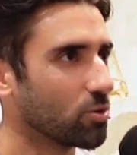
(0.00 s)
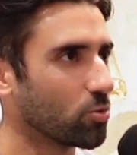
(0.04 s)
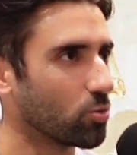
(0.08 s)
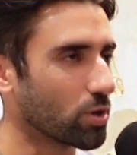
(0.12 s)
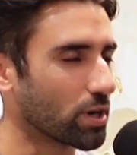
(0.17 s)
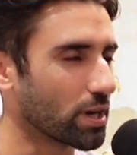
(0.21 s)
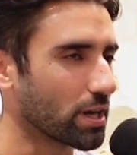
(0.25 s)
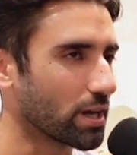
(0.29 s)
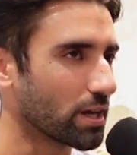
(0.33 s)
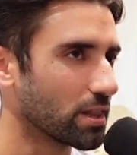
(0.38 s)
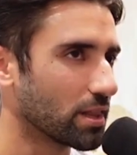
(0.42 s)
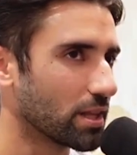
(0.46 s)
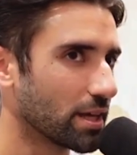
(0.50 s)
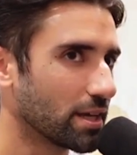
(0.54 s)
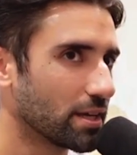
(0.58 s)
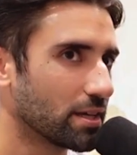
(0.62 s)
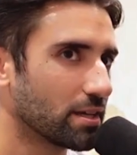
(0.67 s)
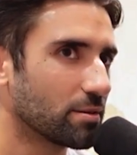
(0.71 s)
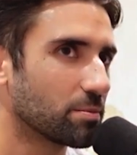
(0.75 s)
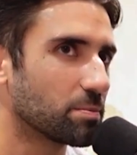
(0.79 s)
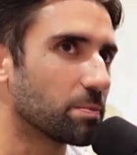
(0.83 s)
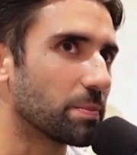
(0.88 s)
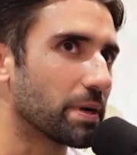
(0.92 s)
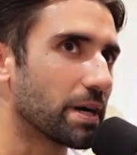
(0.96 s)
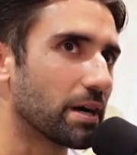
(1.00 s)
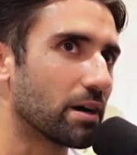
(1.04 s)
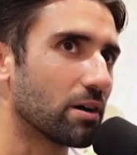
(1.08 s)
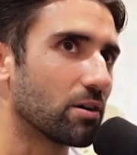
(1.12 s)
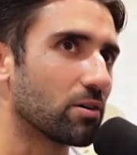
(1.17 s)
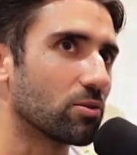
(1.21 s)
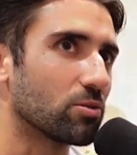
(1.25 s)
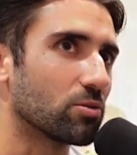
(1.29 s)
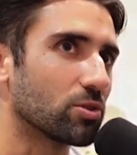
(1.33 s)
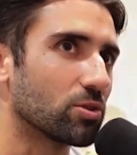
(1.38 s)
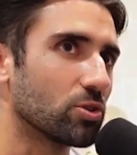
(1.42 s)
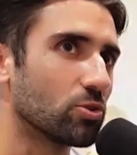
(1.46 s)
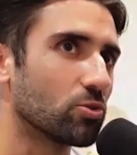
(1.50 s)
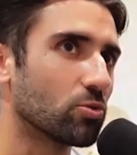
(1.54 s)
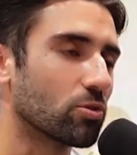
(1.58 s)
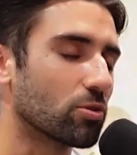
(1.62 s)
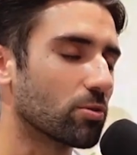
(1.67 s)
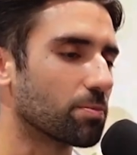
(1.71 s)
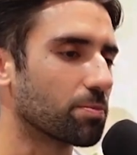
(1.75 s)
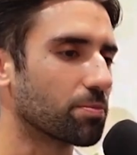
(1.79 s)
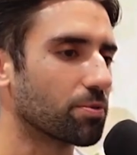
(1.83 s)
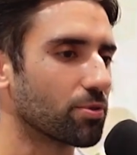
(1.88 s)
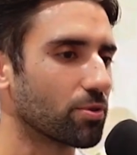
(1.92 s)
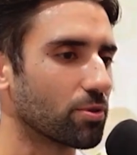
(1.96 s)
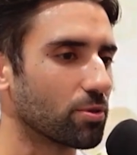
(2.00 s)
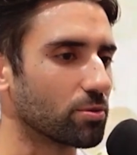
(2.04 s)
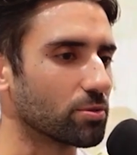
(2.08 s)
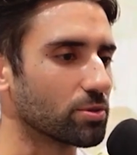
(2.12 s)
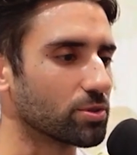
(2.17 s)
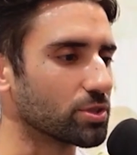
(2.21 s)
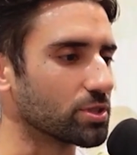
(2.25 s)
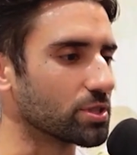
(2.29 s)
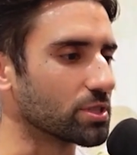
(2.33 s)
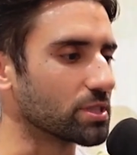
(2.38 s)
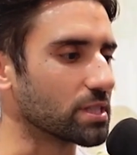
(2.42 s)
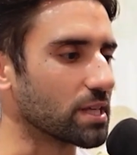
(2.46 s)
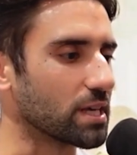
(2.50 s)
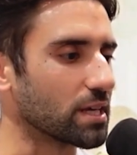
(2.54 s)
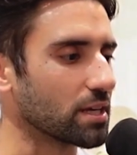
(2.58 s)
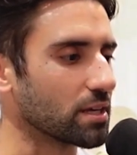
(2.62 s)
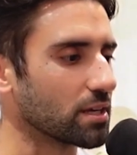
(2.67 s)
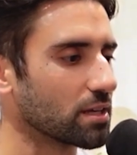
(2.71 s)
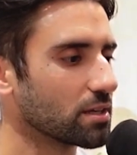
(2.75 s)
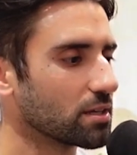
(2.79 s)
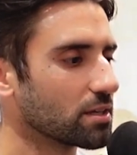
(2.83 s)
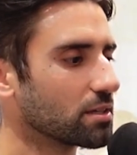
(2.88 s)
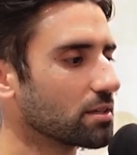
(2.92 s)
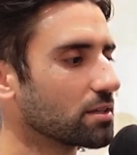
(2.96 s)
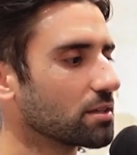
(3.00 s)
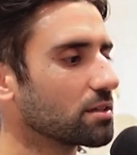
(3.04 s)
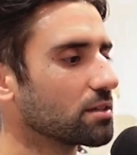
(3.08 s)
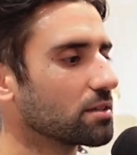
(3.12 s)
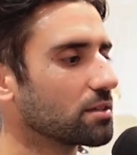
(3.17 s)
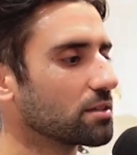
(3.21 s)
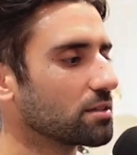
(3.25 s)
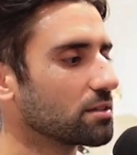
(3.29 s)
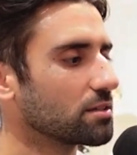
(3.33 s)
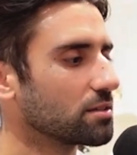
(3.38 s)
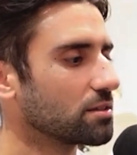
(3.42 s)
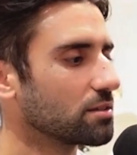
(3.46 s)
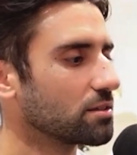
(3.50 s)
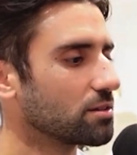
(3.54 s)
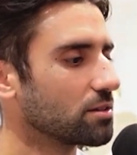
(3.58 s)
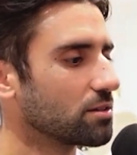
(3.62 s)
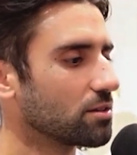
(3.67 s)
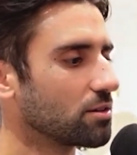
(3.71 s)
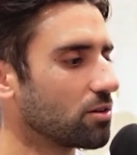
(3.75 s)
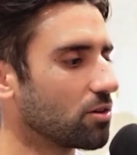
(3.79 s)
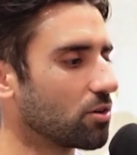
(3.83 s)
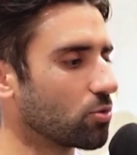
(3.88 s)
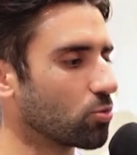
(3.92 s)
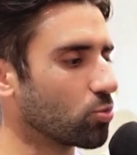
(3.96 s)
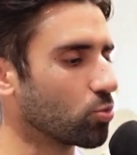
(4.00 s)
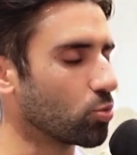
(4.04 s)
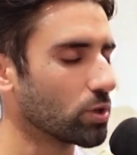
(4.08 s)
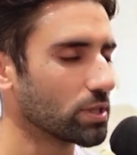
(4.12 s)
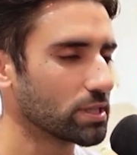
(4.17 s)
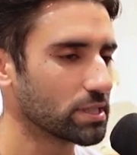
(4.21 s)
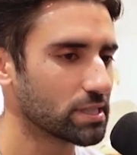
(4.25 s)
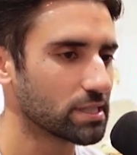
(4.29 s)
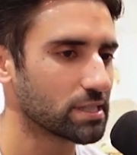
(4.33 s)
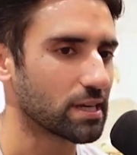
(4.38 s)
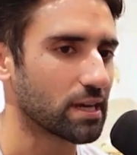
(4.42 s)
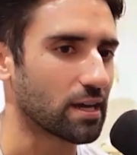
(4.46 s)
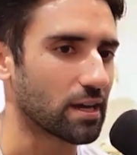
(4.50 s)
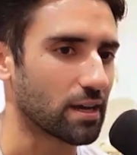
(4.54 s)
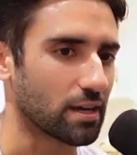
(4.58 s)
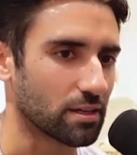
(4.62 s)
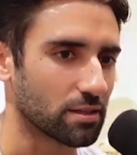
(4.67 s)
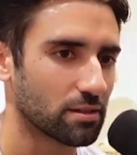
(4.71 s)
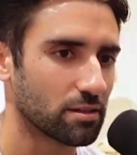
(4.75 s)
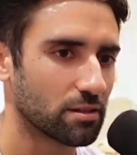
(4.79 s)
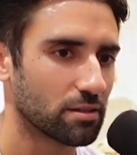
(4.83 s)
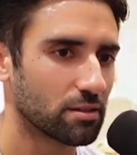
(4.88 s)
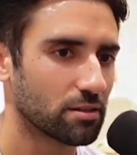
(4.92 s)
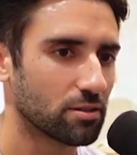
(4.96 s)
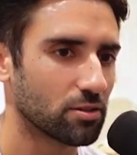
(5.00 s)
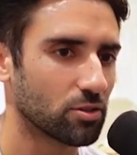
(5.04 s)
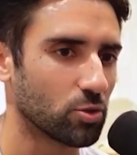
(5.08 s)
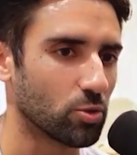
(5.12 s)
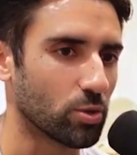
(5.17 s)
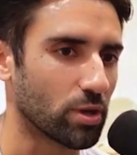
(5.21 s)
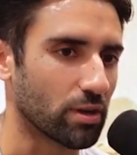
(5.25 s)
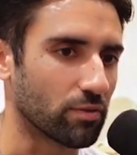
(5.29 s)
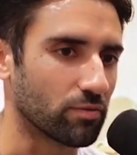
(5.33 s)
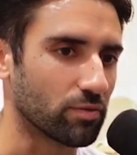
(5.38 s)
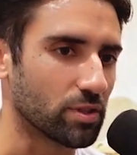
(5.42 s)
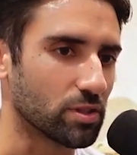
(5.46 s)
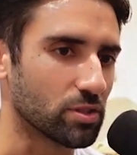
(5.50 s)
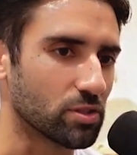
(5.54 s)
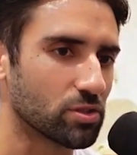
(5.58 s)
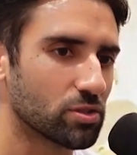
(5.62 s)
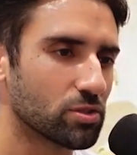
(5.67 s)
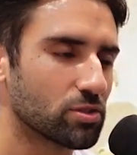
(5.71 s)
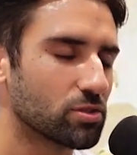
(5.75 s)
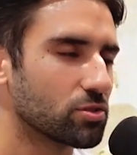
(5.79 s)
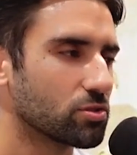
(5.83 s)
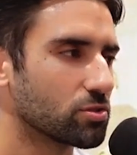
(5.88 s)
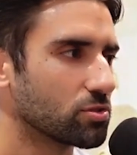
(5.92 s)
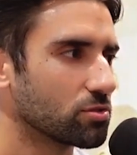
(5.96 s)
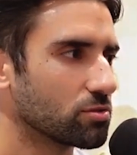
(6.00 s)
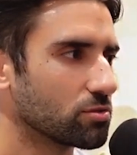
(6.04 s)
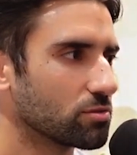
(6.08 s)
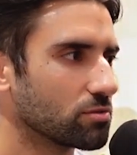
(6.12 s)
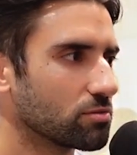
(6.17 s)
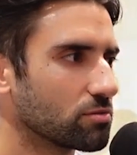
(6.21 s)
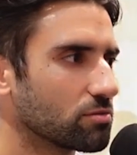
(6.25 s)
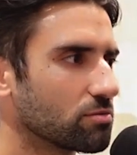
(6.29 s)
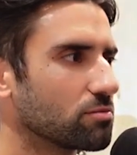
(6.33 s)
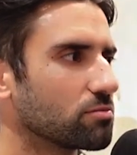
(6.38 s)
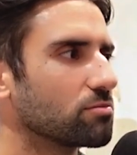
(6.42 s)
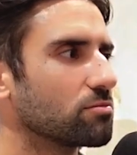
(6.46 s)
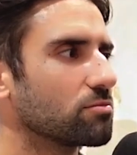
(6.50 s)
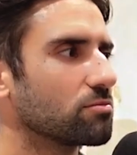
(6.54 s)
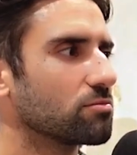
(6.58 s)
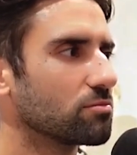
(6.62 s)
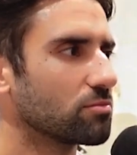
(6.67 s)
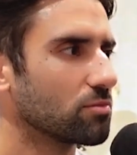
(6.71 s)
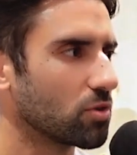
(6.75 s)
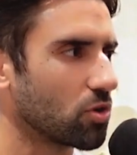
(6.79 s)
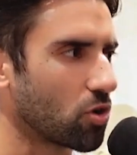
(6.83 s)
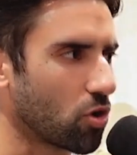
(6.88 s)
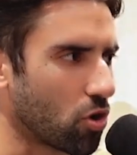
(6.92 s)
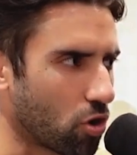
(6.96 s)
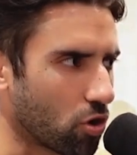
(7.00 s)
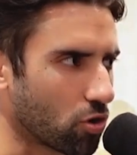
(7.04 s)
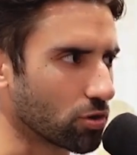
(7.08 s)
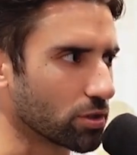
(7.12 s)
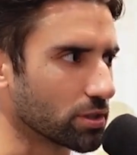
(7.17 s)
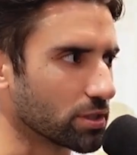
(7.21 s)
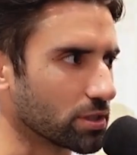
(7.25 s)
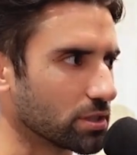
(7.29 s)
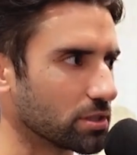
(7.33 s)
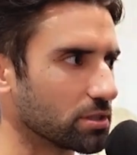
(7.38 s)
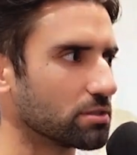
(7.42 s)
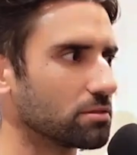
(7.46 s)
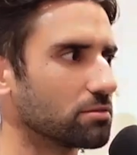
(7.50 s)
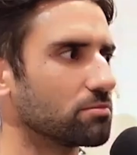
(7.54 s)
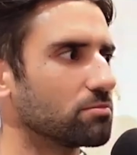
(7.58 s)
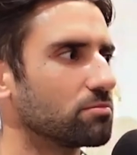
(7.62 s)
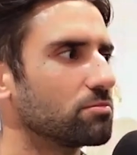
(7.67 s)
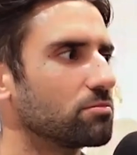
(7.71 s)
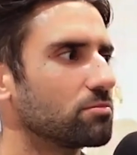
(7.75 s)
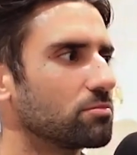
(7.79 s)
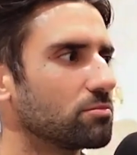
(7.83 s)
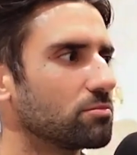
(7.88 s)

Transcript: What I like about your approach is that on one side, you have this all-in